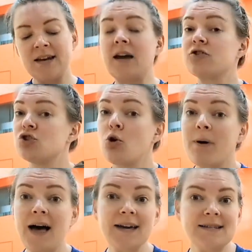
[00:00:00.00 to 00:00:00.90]
Now there's no
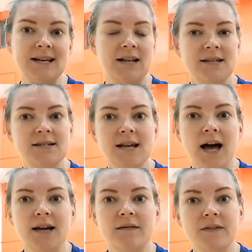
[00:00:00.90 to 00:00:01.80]
pockets on the
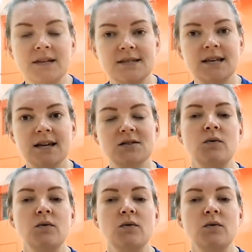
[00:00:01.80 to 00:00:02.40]
side of these things.